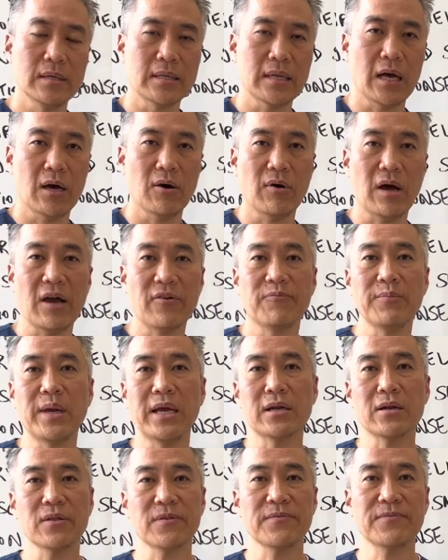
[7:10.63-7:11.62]
Now, I've
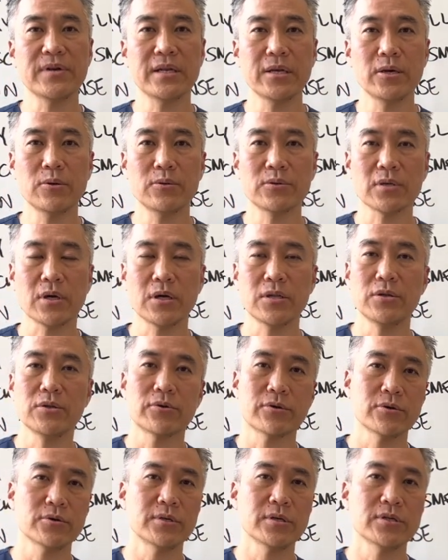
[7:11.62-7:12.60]
made other videos on
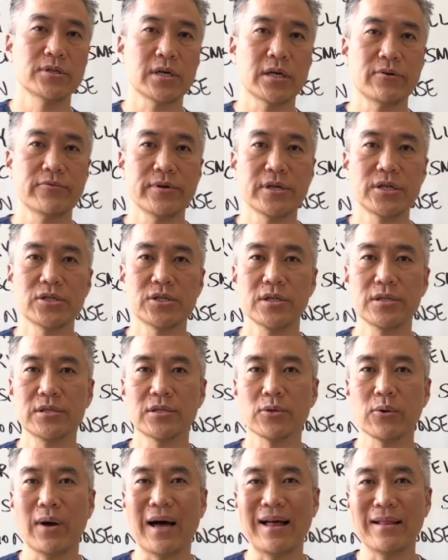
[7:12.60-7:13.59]
neurodegeneration,
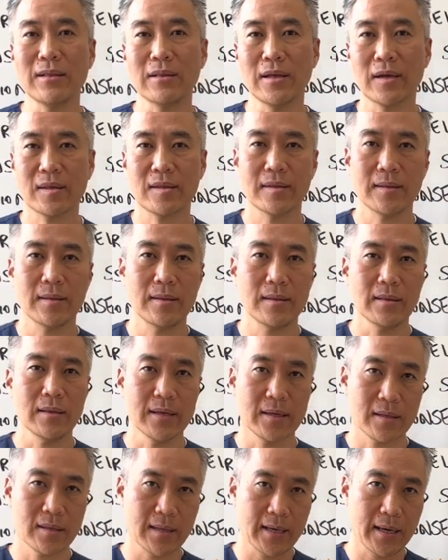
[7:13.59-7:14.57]
so I'll look
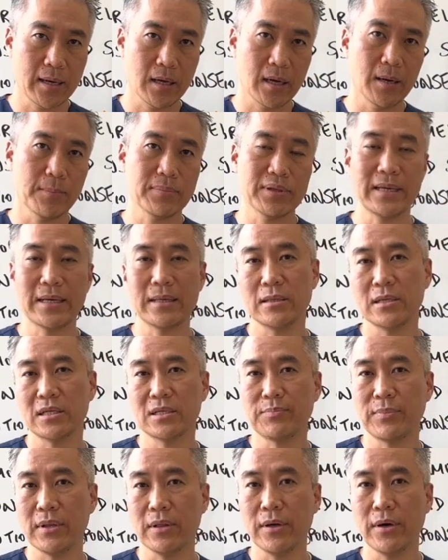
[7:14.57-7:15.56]
link that uh,
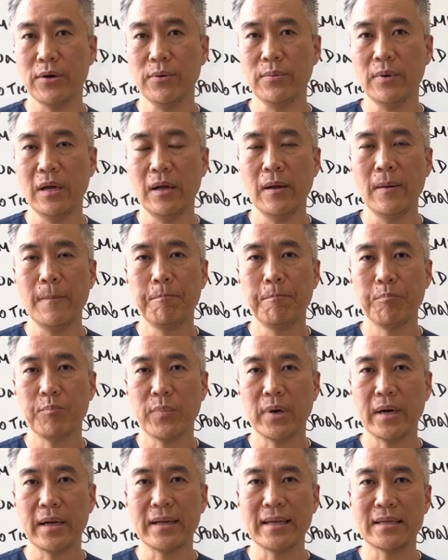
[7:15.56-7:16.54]
playlist below,
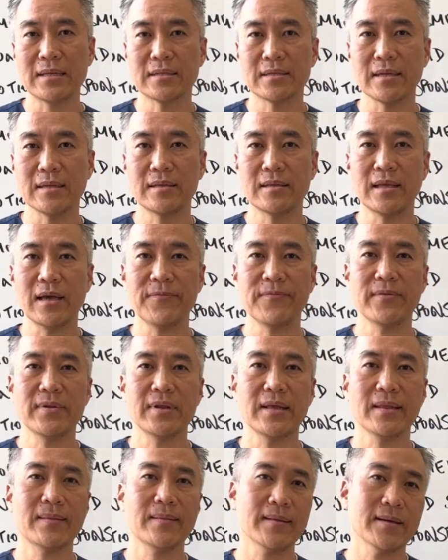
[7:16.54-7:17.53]
but it's a
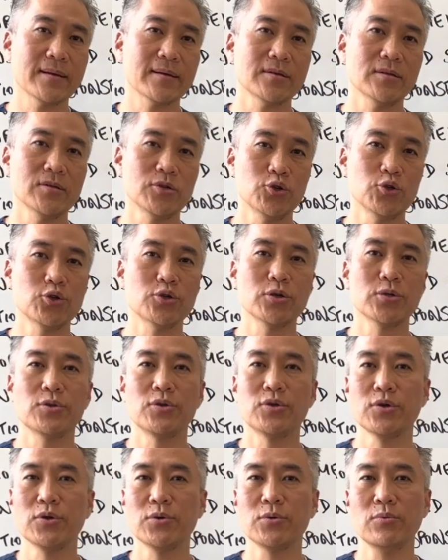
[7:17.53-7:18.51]
definite thing you should
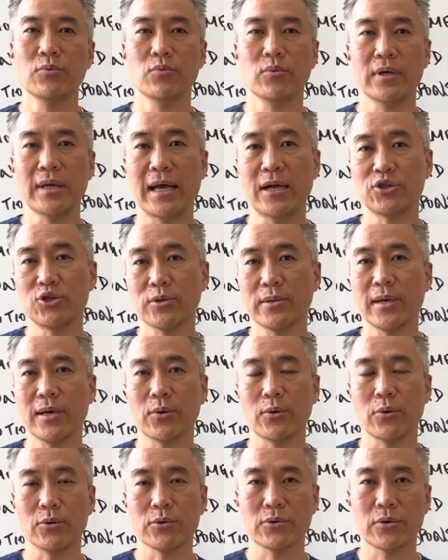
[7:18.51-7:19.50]
do when, as you
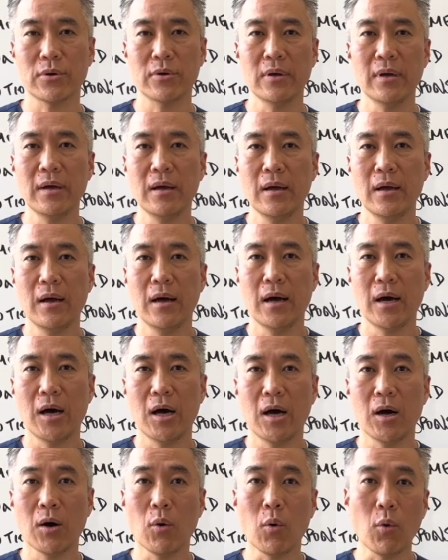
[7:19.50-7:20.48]
get older,
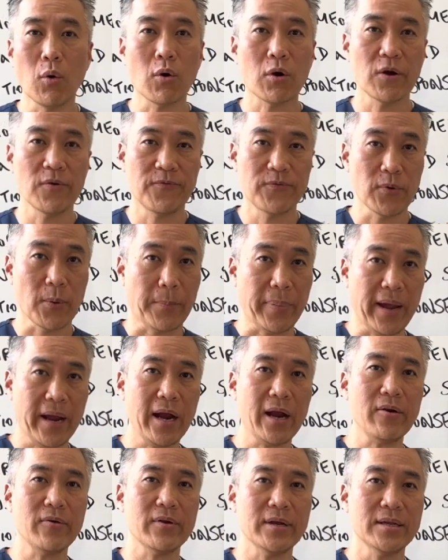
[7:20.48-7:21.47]
uh, or if your
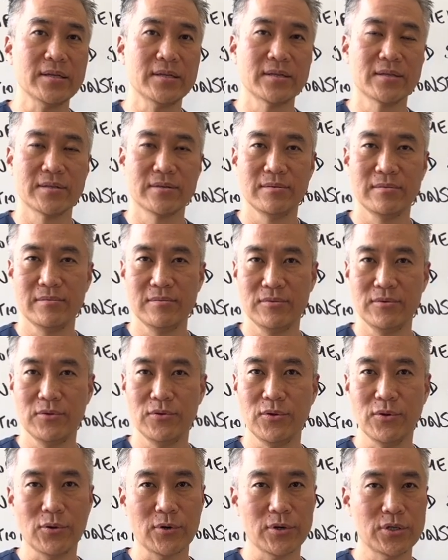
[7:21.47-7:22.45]
parents,
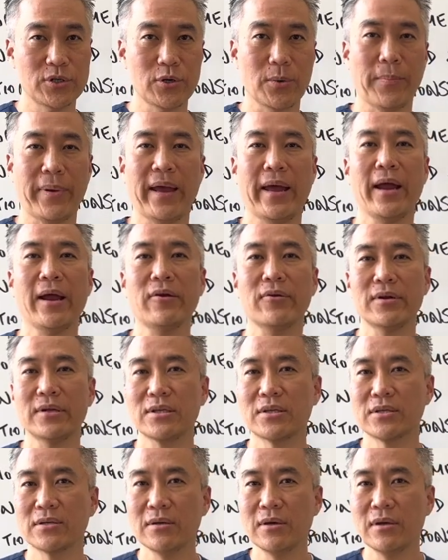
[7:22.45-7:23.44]
you notice your
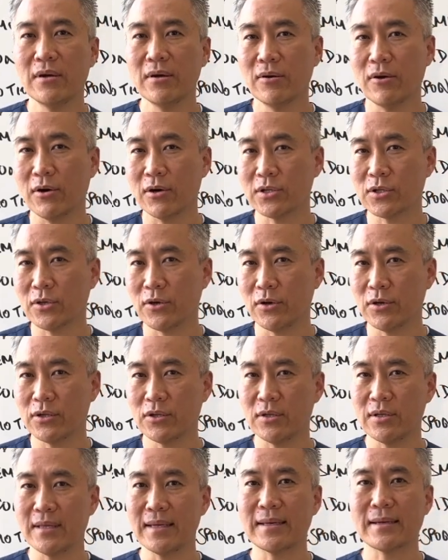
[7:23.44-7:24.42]
parents are starting
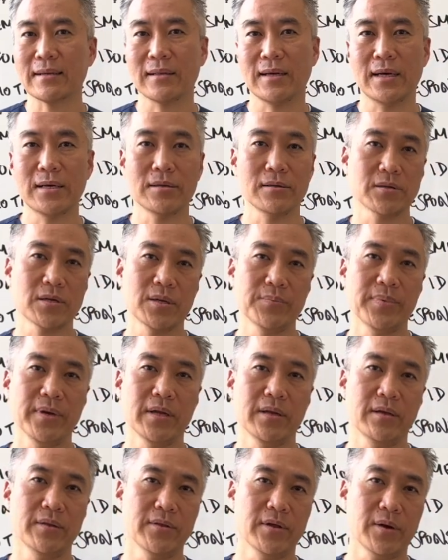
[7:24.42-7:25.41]
to decline a little
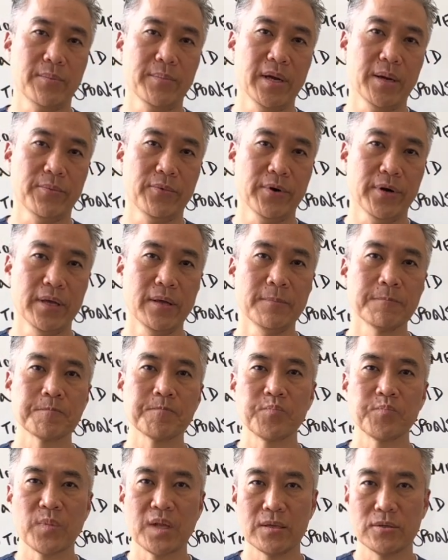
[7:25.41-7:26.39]
bit in their memory.
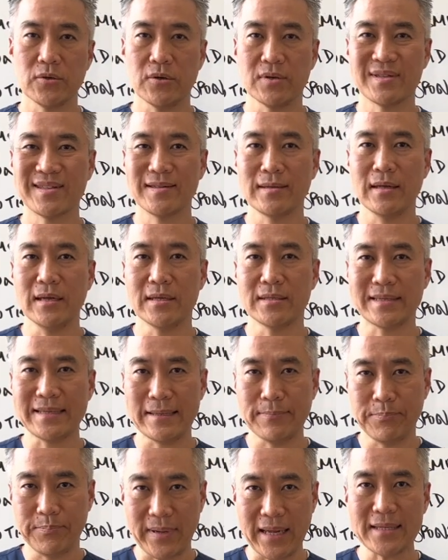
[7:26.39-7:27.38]
So it's, it's
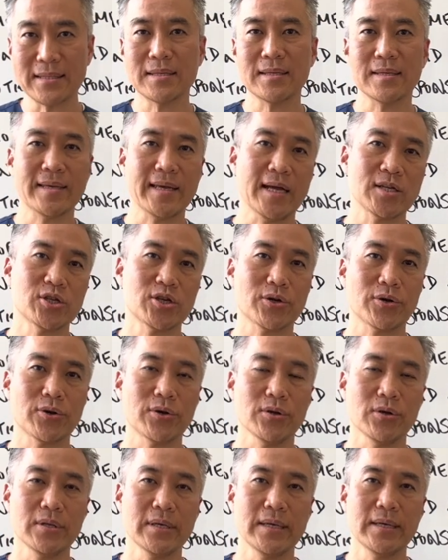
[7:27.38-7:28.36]
best to catch it
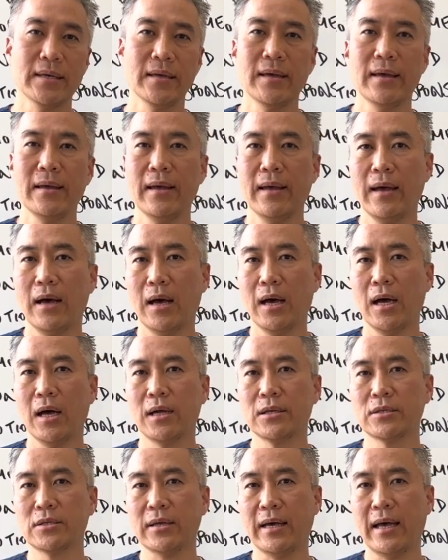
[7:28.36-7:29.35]
early
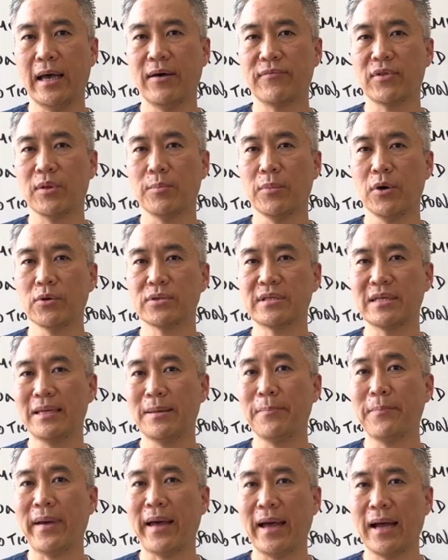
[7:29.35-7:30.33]
uh, to have the most
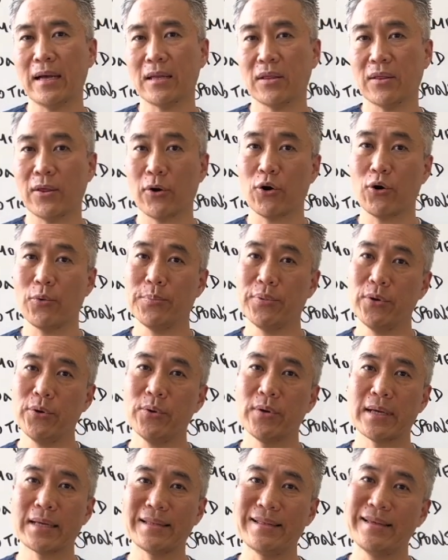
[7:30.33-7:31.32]
impact
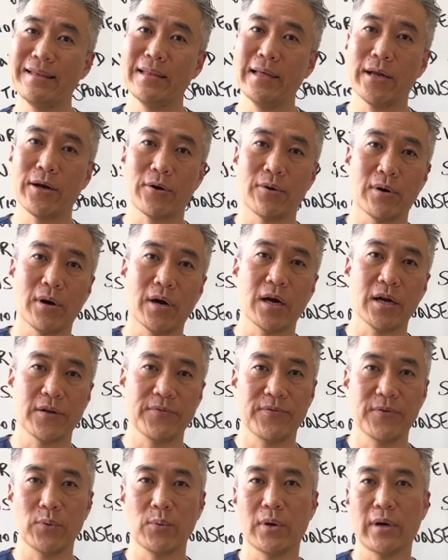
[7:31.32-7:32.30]
therapeutically later on
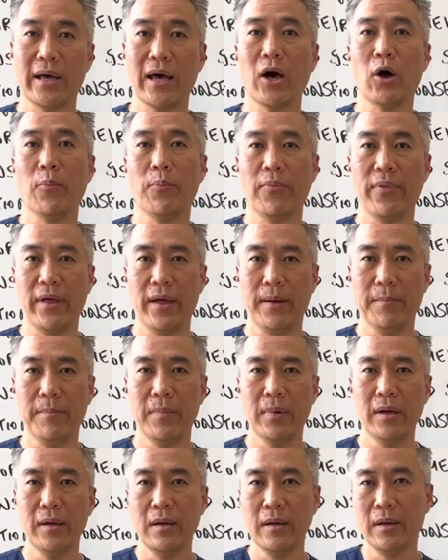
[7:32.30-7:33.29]
if you want to help them.
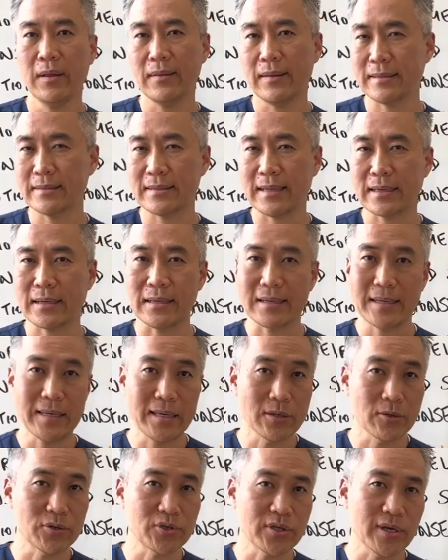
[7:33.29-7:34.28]
Things like a
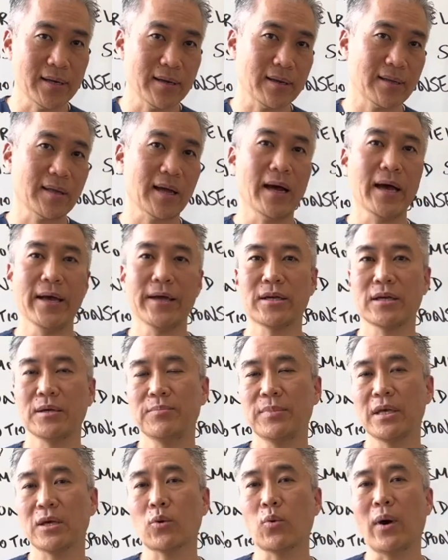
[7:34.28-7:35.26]
ketogenic diet can
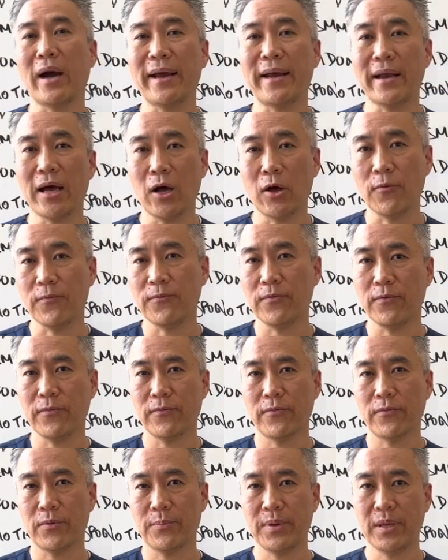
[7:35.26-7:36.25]
be quite helpful
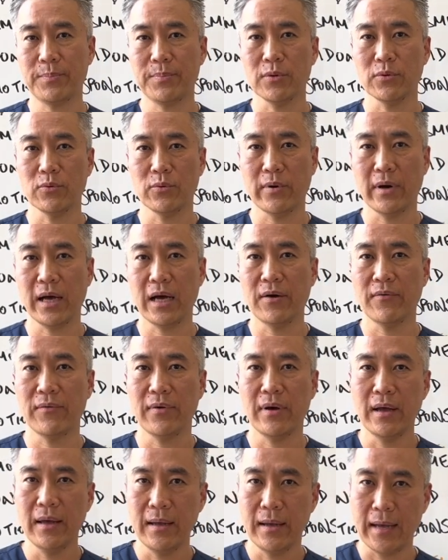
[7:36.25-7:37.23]
for people who have
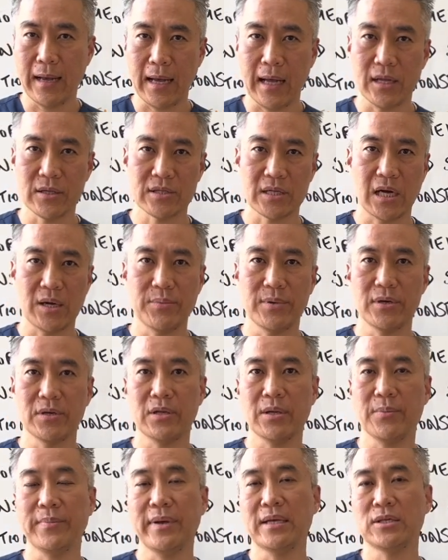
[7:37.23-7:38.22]
Alzheimer's,
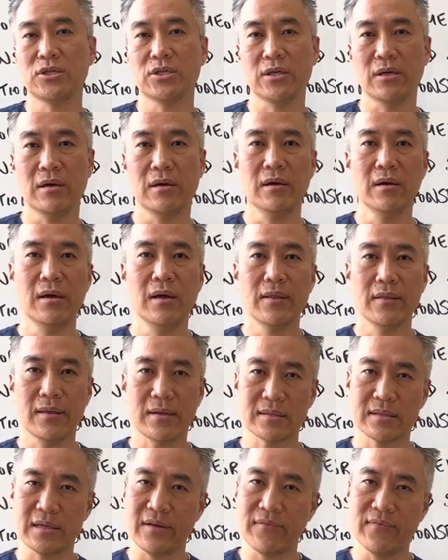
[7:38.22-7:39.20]
dementia.
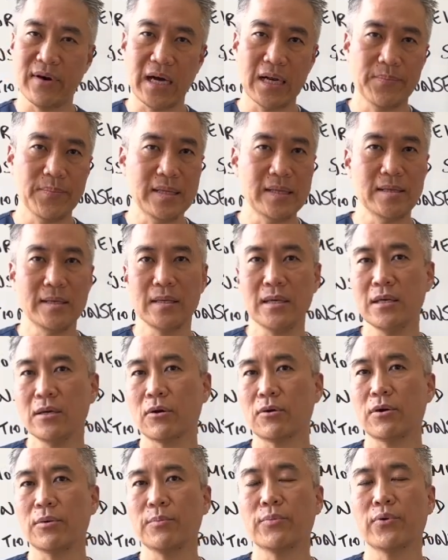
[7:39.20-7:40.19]
Things like vitamin D
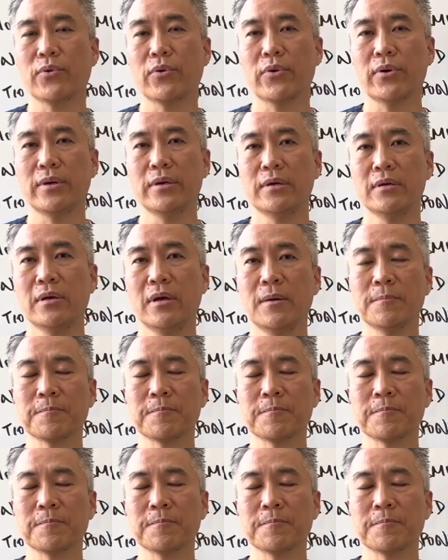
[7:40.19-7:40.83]
are important.